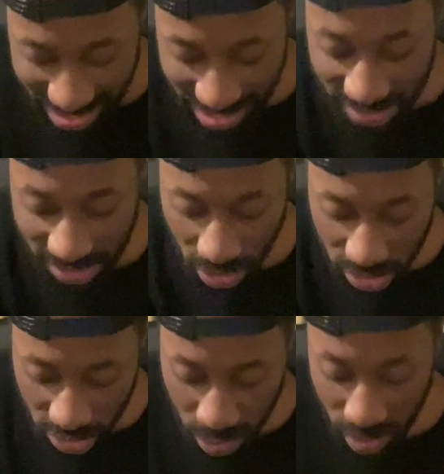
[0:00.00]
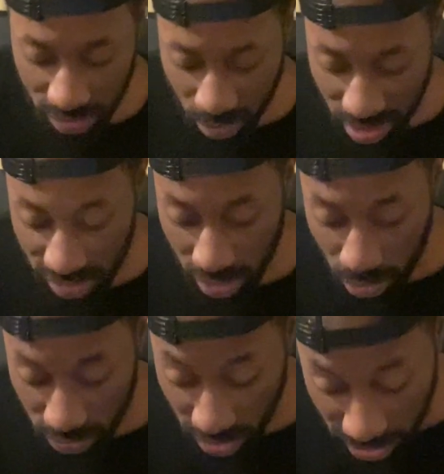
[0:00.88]
least he always knows where his
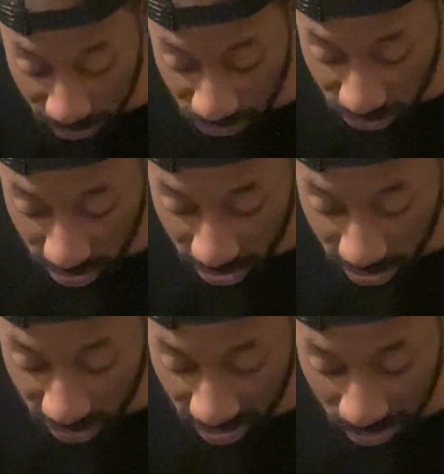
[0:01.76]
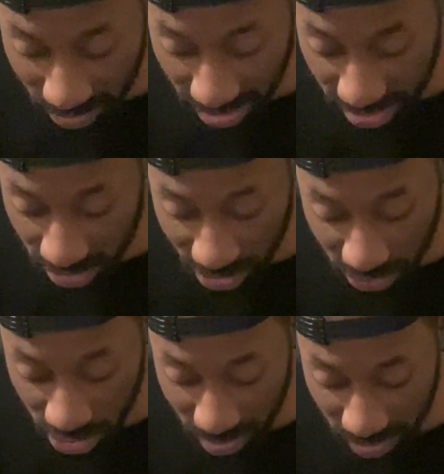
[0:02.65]
hoes are. There's some people out here that don't
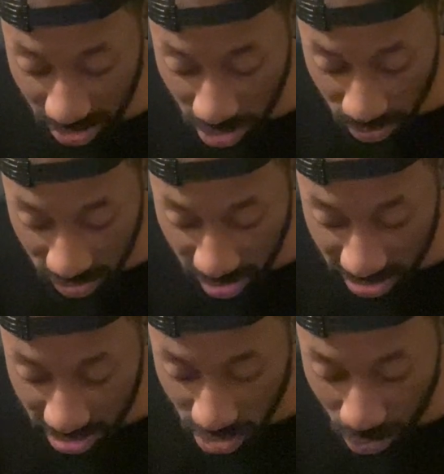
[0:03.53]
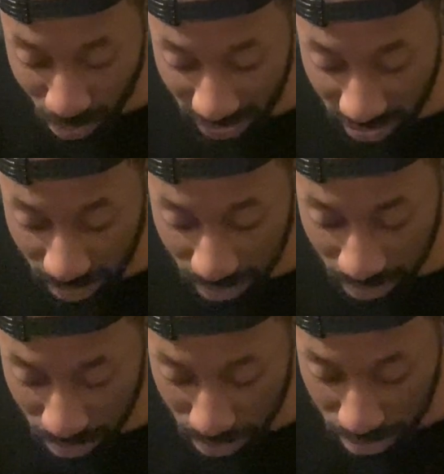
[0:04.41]
even know where their hoes are, let alone where their
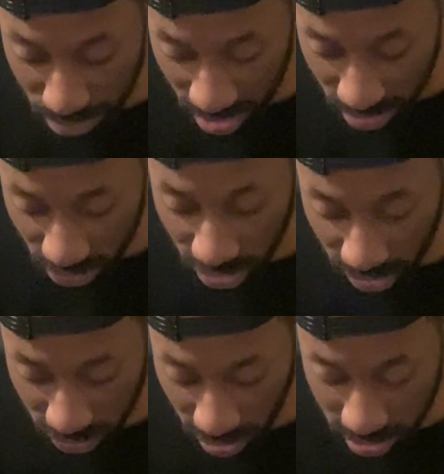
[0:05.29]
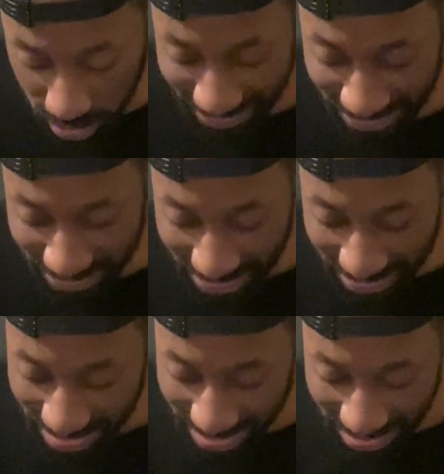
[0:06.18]
main chicks are.
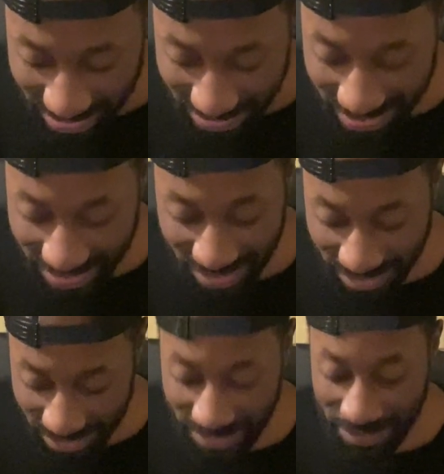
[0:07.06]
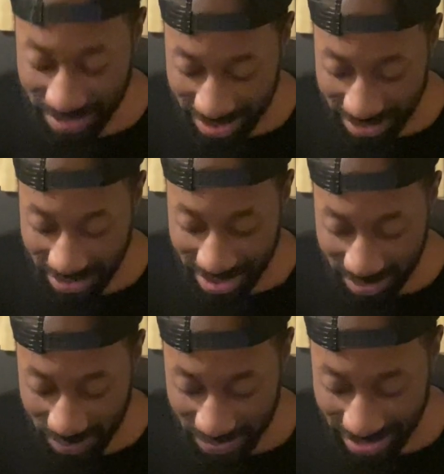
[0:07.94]
So, you gotta
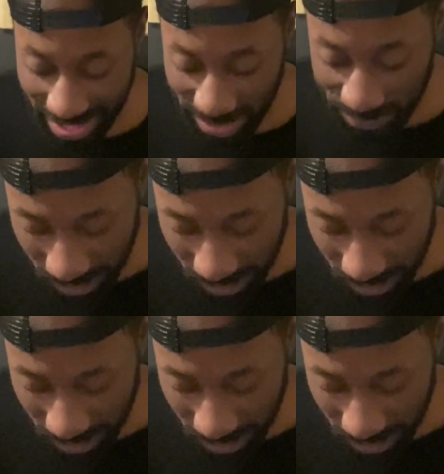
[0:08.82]
give him that.